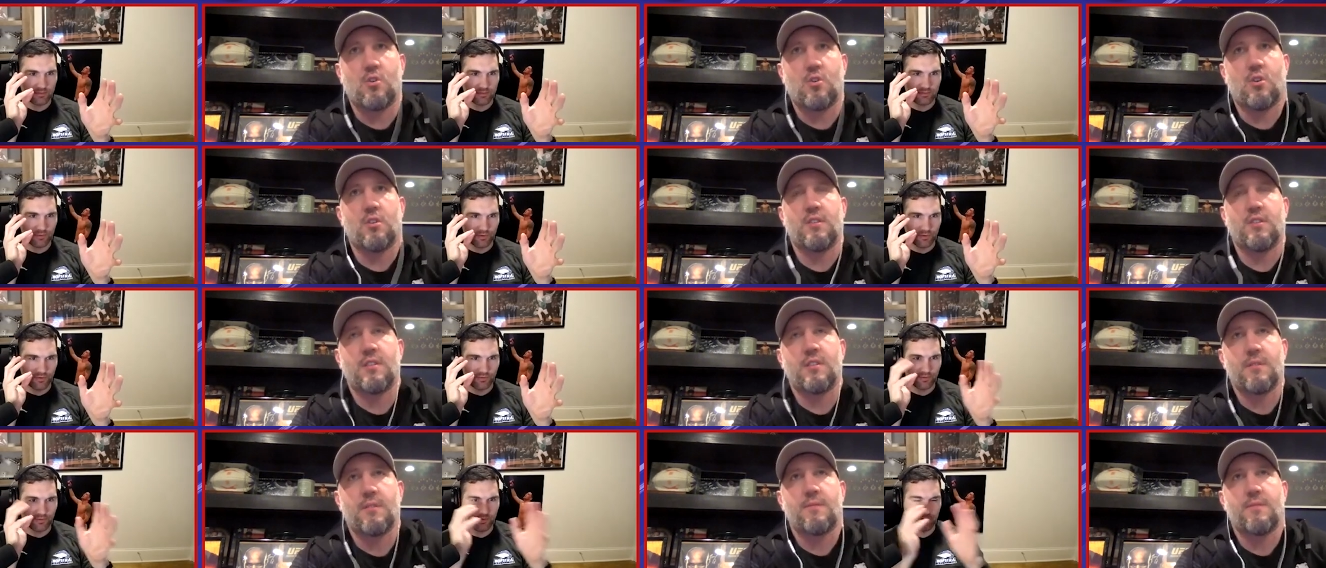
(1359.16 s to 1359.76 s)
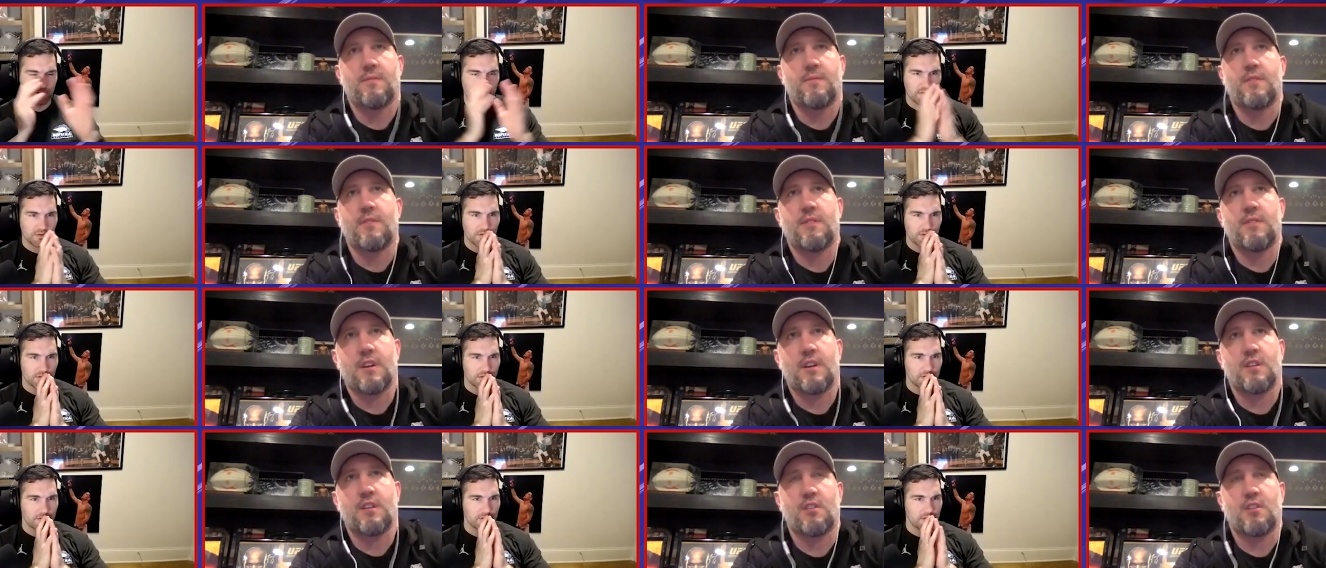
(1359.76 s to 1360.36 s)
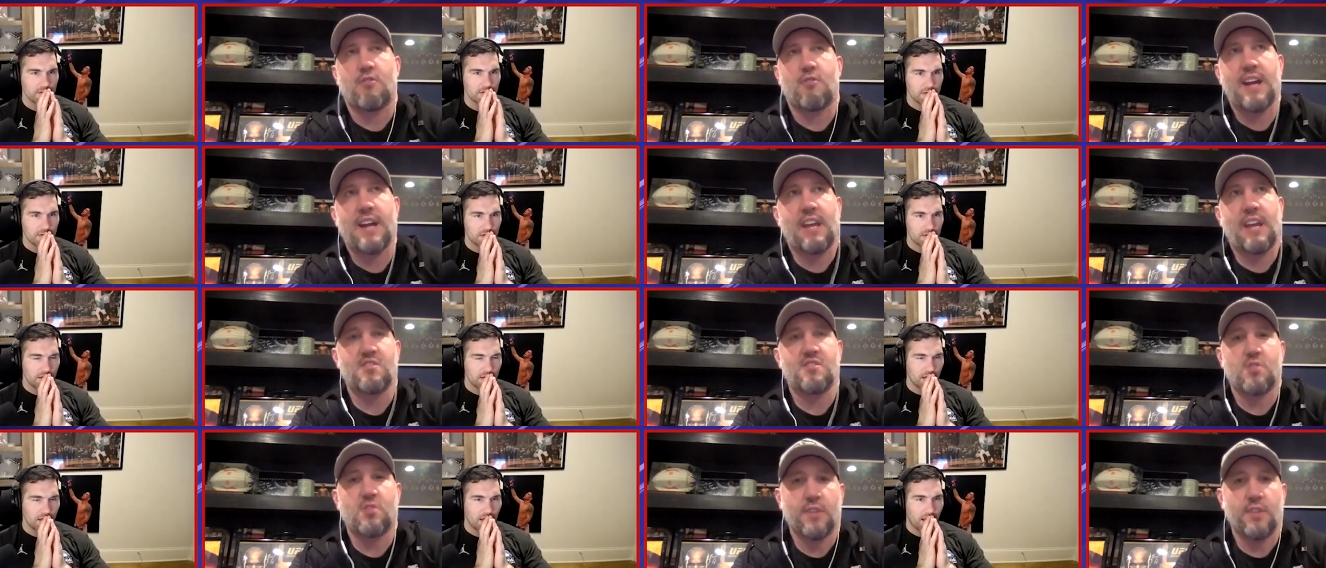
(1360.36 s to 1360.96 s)
Speaker 1: moved the, the cracking
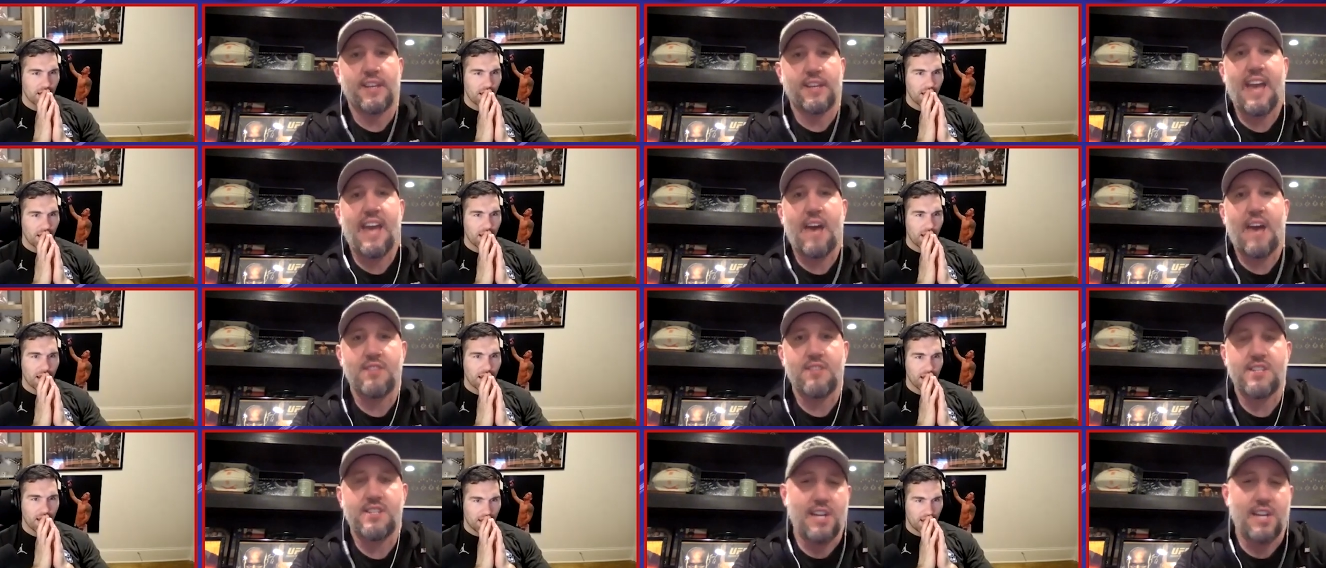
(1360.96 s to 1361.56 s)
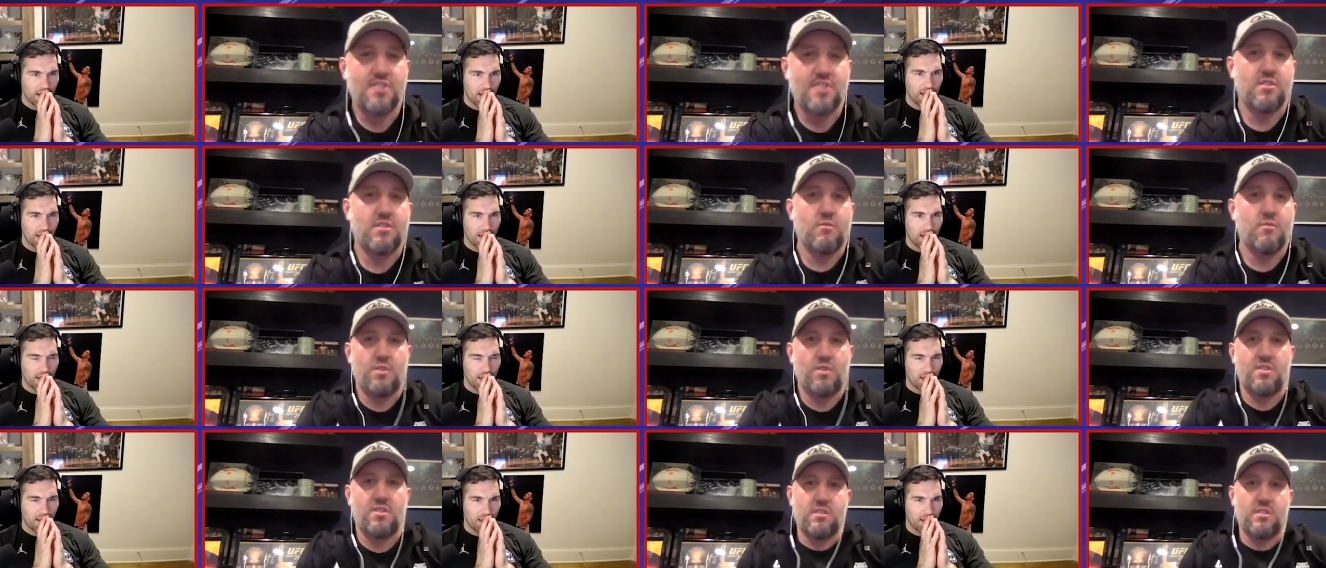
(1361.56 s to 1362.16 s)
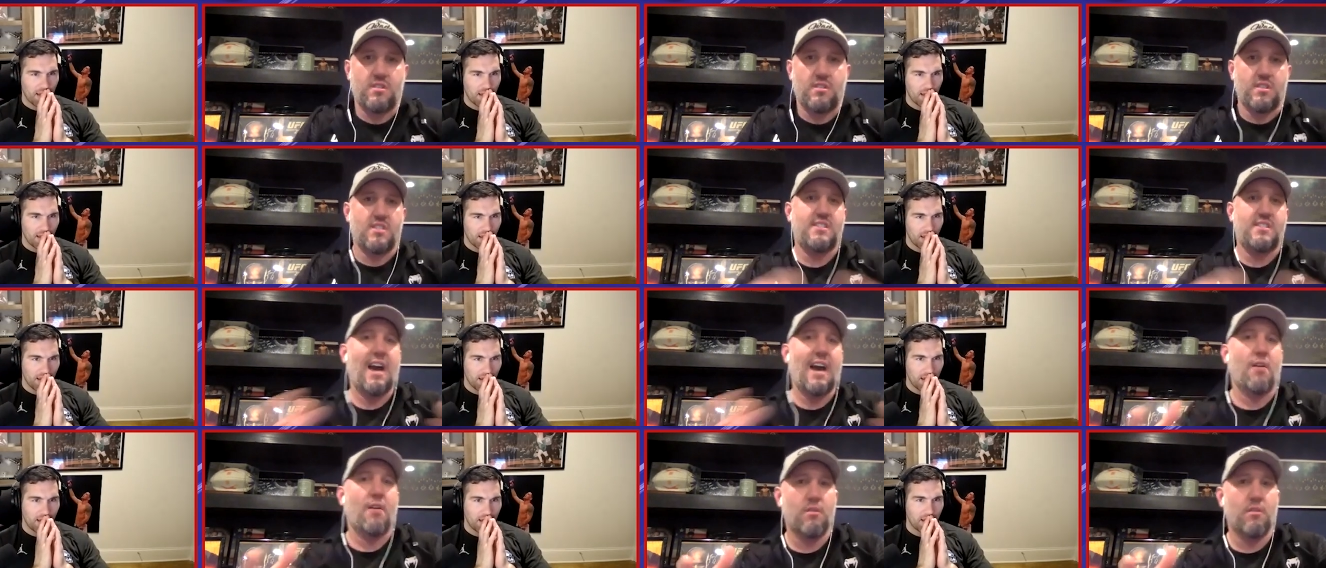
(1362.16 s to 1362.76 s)
is called a cavitation, which is the
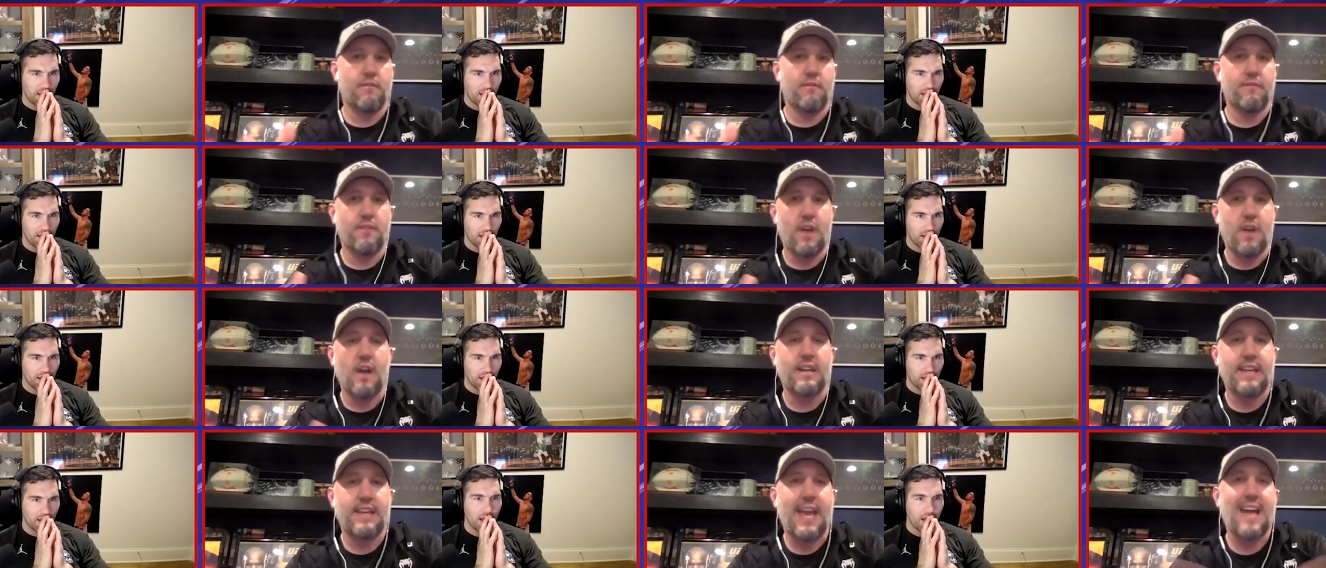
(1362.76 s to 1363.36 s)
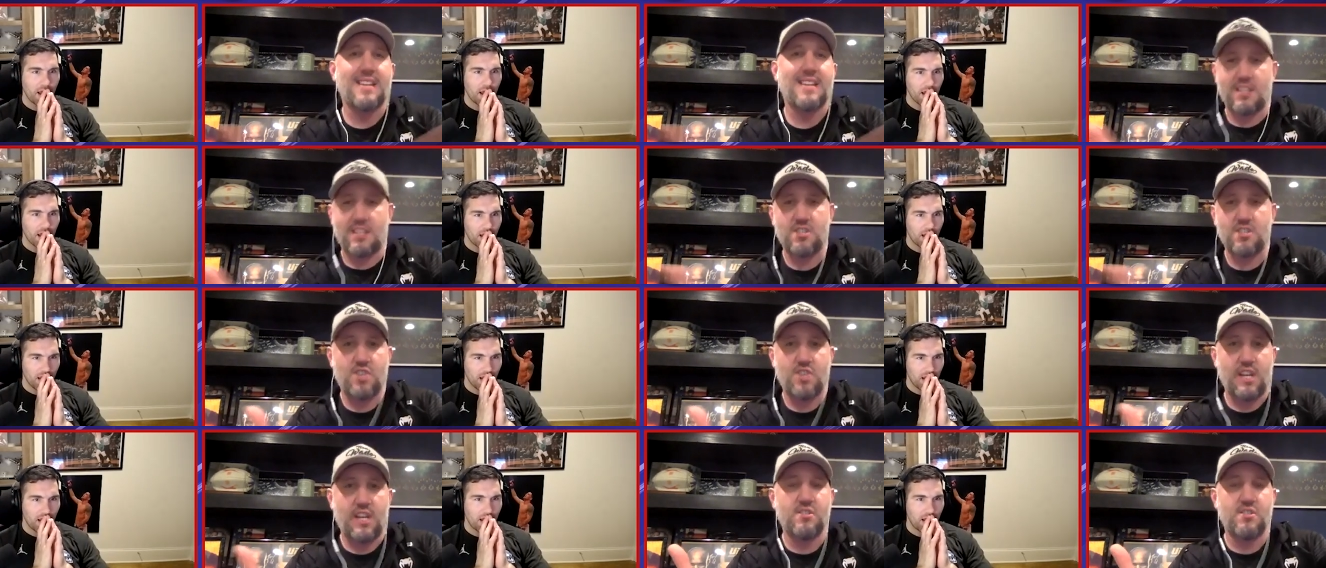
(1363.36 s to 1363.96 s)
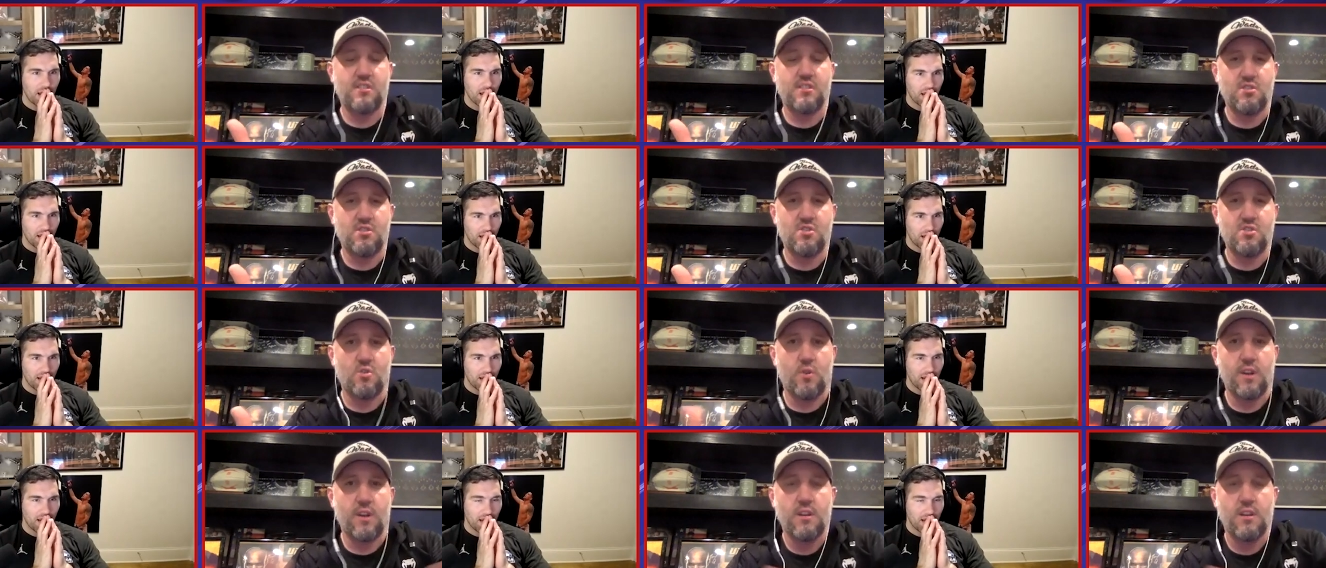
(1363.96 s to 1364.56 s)
sound of a gas exchange in the
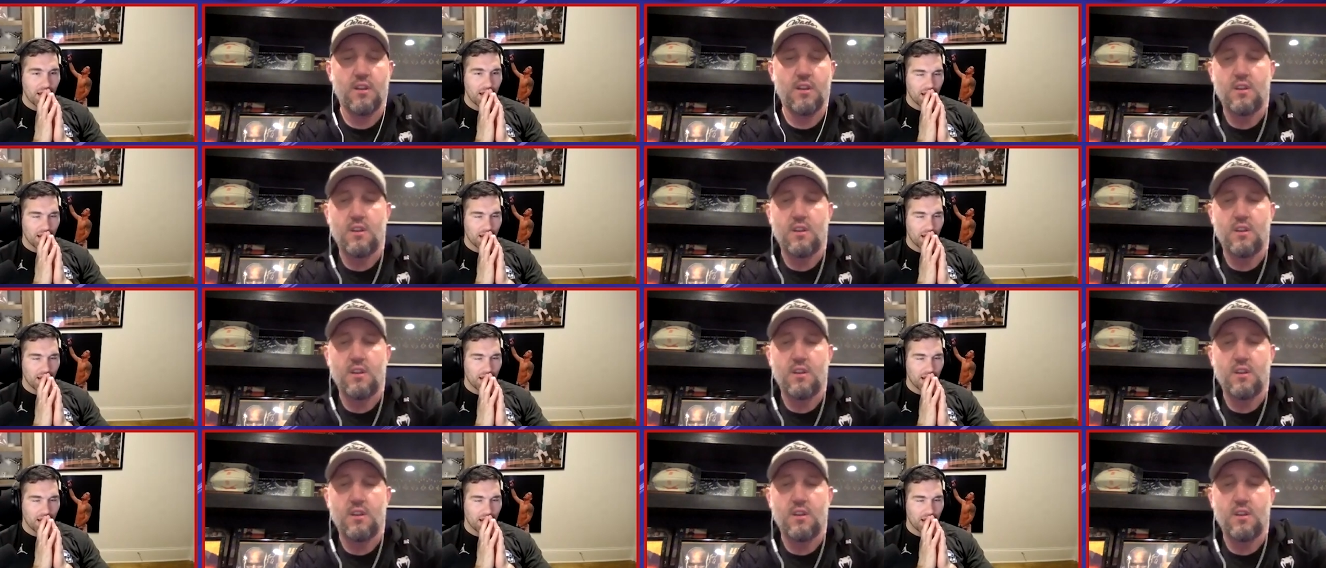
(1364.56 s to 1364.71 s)
joint.